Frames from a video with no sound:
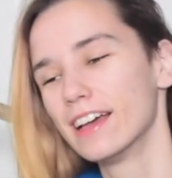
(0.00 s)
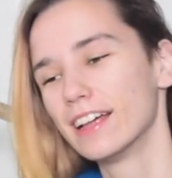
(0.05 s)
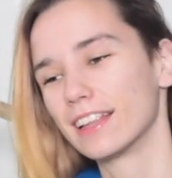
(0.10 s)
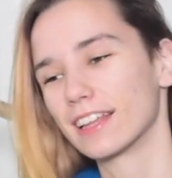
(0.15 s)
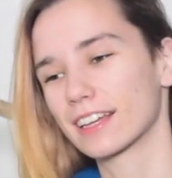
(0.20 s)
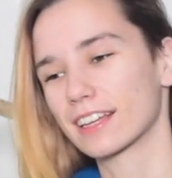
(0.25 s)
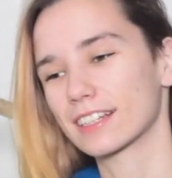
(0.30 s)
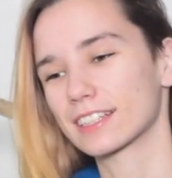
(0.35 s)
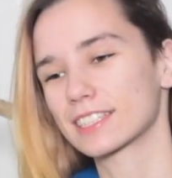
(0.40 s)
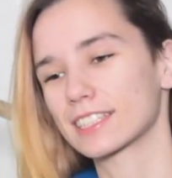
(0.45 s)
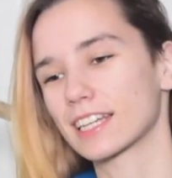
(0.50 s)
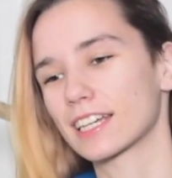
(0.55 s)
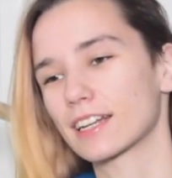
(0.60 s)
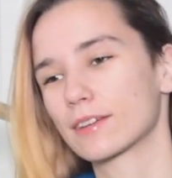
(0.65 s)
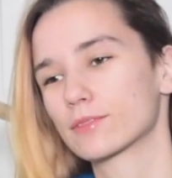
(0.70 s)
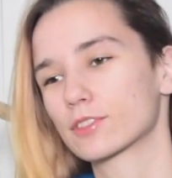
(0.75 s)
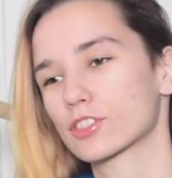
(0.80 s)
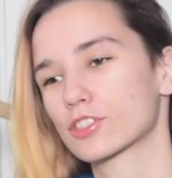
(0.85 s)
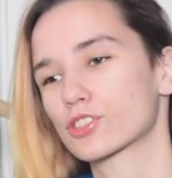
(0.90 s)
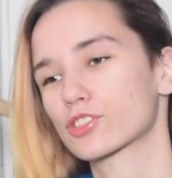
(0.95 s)
Like I said,
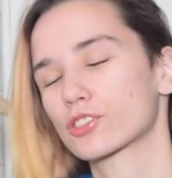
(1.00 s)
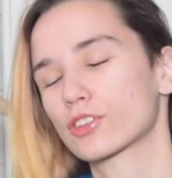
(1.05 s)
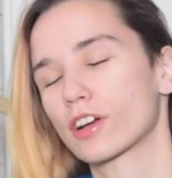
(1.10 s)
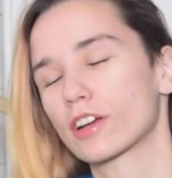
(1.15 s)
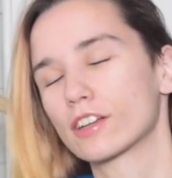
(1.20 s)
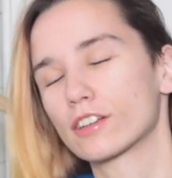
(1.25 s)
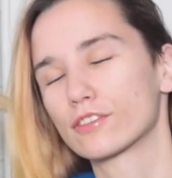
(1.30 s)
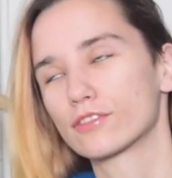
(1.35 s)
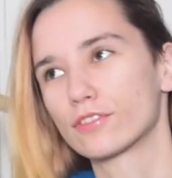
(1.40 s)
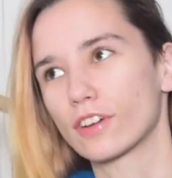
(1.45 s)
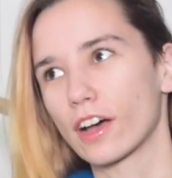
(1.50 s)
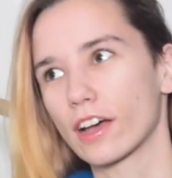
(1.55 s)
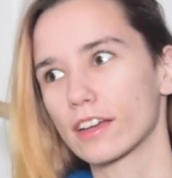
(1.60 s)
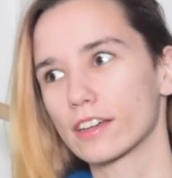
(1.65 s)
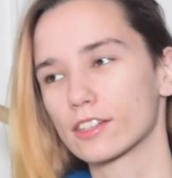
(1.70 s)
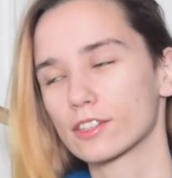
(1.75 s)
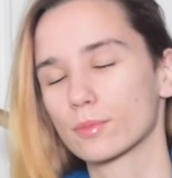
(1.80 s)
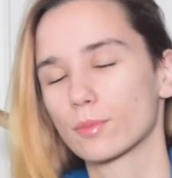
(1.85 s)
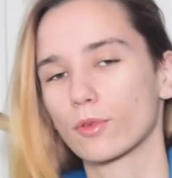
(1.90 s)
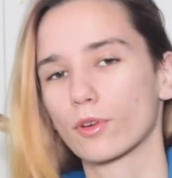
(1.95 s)
I'm just trying to
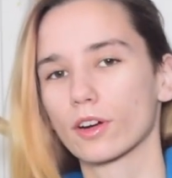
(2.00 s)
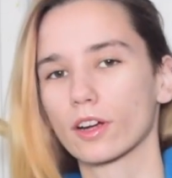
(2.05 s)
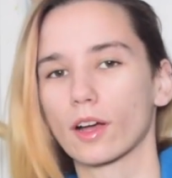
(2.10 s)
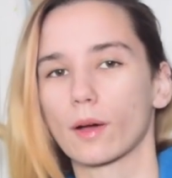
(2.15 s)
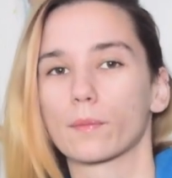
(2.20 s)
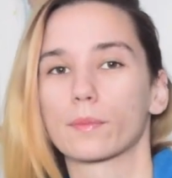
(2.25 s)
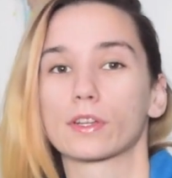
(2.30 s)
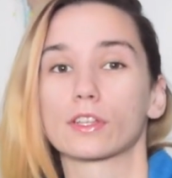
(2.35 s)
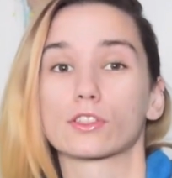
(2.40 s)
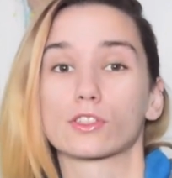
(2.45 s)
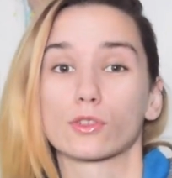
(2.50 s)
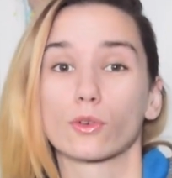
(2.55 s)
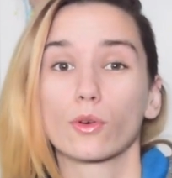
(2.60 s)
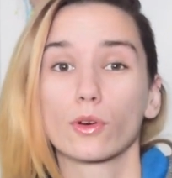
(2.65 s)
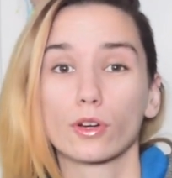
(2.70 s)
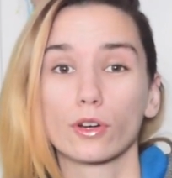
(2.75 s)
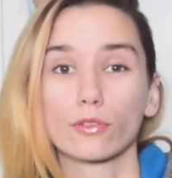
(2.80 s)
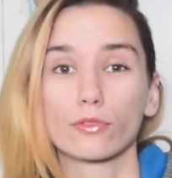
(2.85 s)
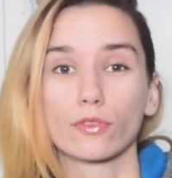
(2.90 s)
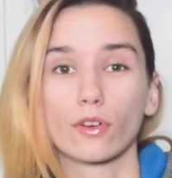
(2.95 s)
find more companies to
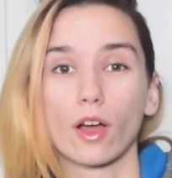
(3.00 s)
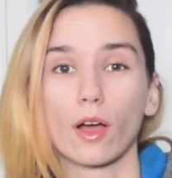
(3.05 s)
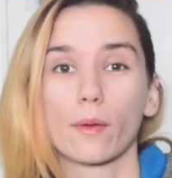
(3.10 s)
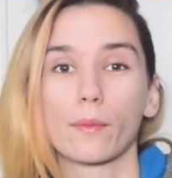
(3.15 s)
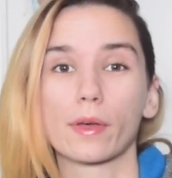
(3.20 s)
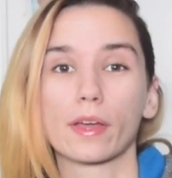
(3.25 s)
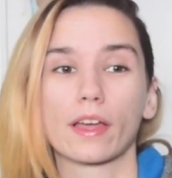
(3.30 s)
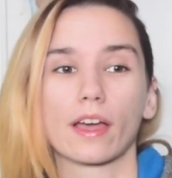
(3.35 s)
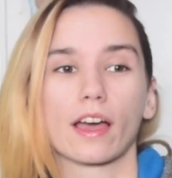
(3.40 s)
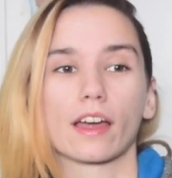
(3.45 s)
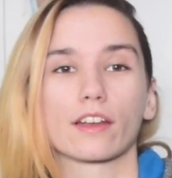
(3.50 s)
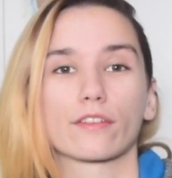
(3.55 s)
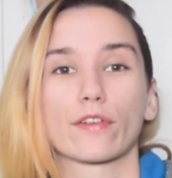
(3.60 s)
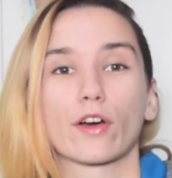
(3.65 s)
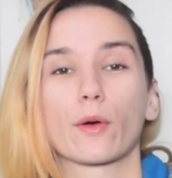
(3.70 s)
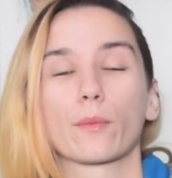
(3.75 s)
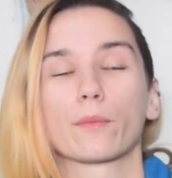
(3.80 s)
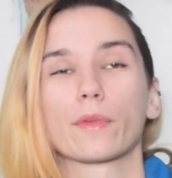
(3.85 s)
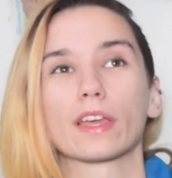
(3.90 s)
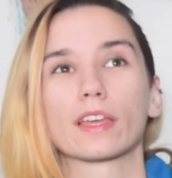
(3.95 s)
order from and kind of
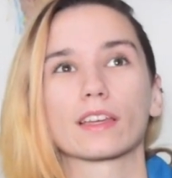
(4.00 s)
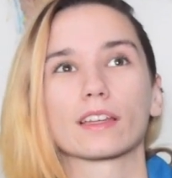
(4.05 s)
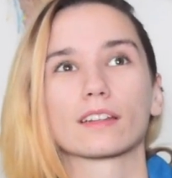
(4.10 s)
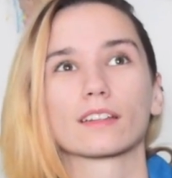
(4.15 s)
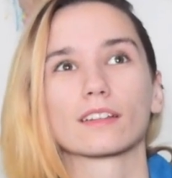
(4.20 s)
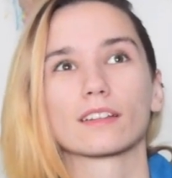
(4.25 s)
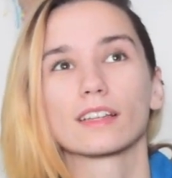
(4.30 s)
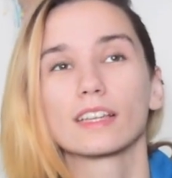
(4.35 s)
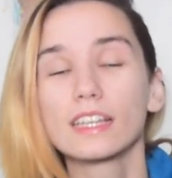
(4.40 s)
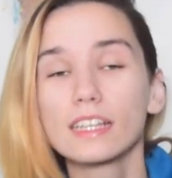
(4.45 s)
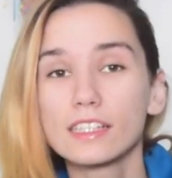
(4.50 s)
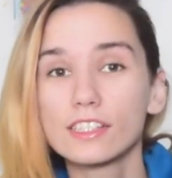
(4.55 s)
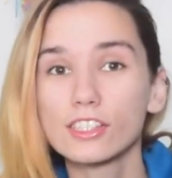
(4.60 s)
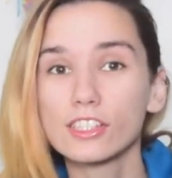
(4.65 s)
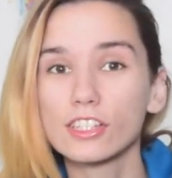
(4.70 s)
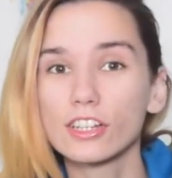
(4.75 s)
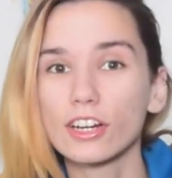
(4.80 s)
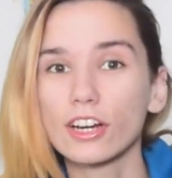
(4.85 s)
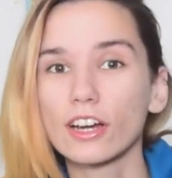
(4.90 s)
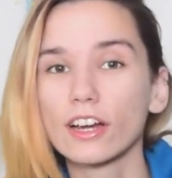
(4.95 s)
help make it a little
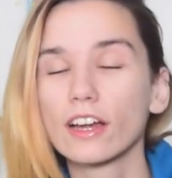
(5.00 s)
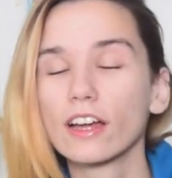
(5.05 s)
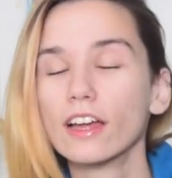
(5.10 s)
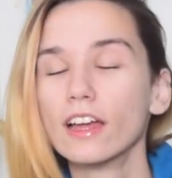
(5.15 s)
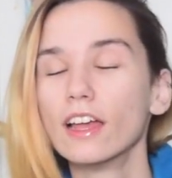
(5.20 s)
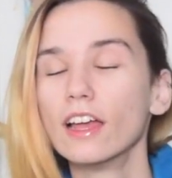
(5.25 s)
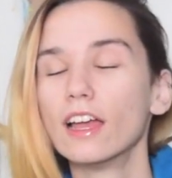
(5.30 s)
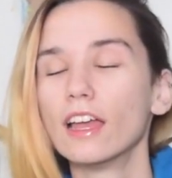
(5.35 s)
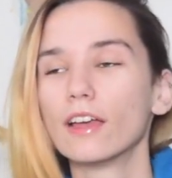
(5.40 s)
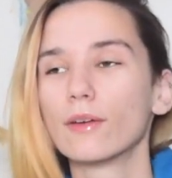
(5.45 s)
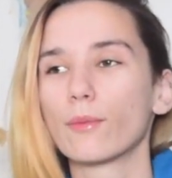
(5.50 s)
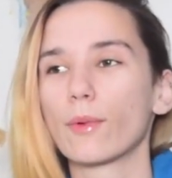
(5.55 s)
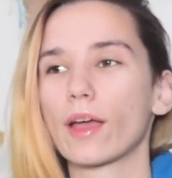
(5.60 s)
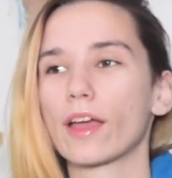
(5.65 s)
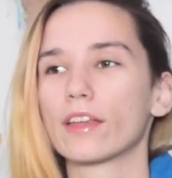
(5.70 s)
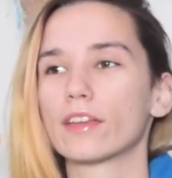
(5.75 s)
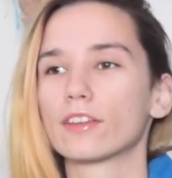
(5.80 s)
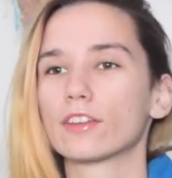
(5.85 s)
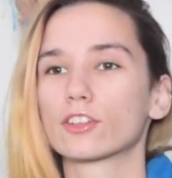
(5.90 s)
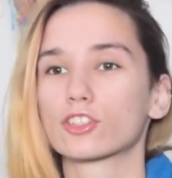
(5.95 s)
easier
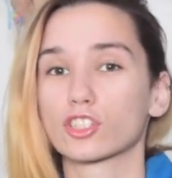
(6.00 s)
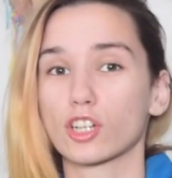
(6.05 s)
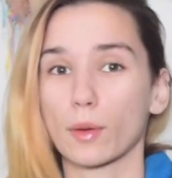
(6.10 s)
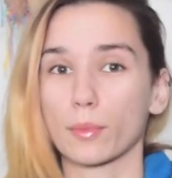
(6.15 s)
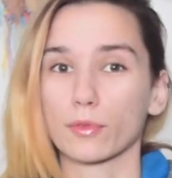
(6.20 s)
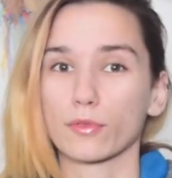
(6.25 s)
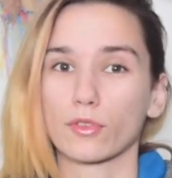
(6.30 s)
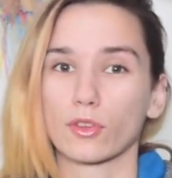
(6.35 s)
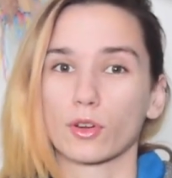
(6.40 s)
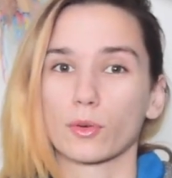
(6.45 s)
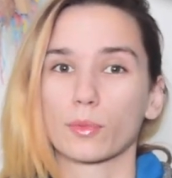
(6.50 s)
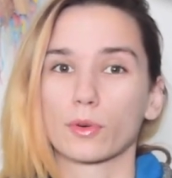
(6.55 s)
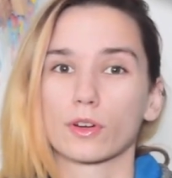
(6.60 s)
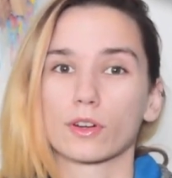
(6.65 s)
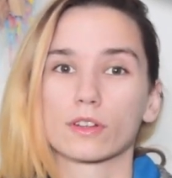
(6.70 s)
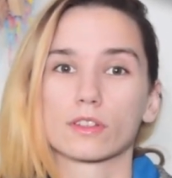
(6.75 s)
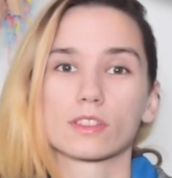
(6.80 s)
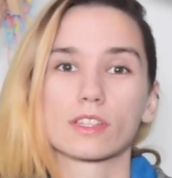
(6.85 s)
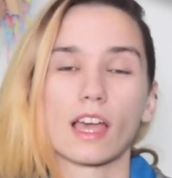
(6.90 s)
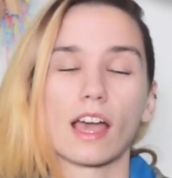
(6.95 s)
when you're shopping for your
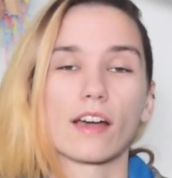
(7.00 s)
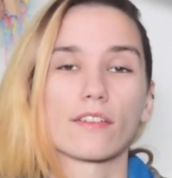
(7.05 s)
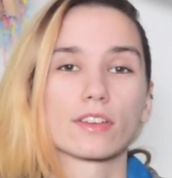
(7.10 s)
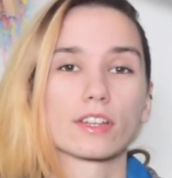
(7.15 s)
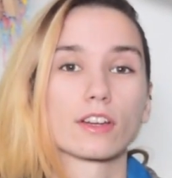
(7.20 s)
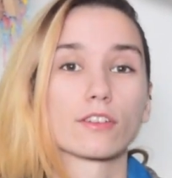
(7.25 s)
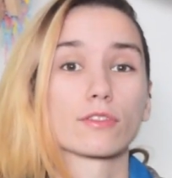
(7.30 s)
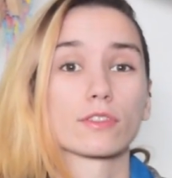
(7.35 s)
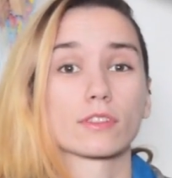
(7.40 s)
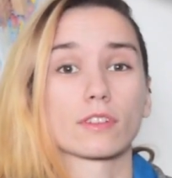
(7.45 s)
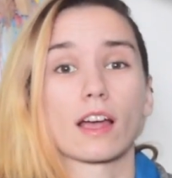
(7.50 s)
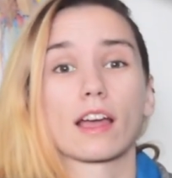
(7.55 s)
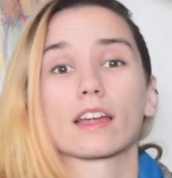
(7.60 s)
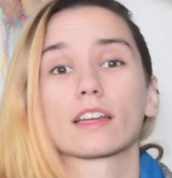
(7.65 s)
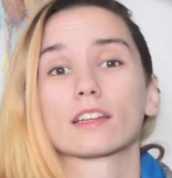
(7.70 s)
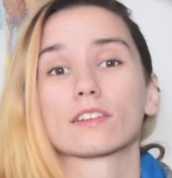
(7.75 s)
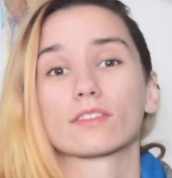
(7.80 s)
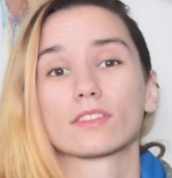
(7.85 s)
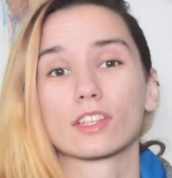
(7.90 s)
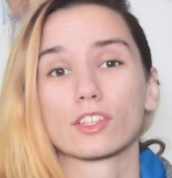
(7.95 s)
birds, having a
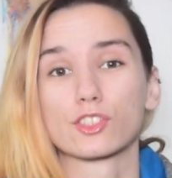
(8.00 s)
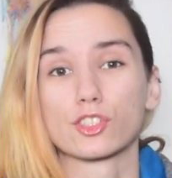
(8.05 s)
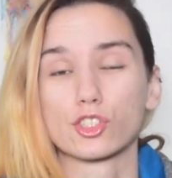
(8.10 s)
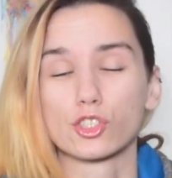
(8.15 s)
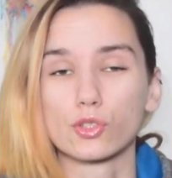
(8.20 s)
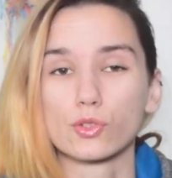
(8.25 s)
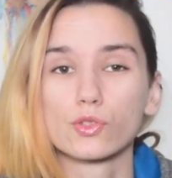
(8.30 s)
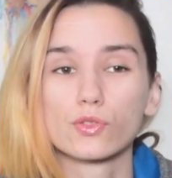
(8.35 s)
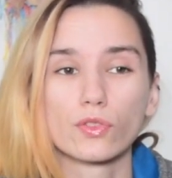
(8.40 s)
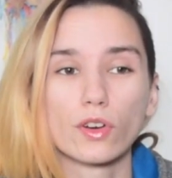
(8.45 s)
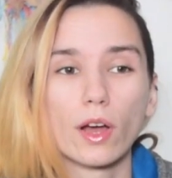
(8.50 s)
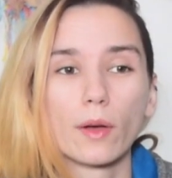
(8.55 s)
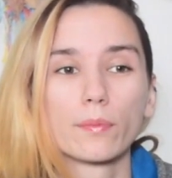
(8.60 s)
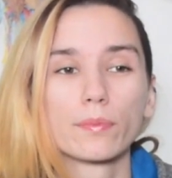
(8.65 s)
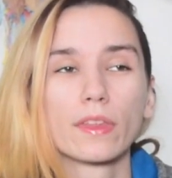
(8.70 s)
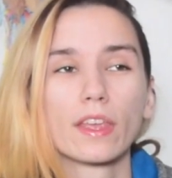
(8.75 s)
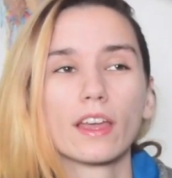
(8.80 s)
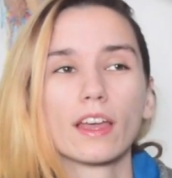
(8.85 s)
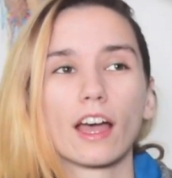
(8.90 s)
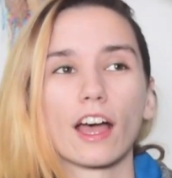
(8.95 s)
variety of things to choose
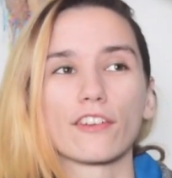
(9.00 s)
from.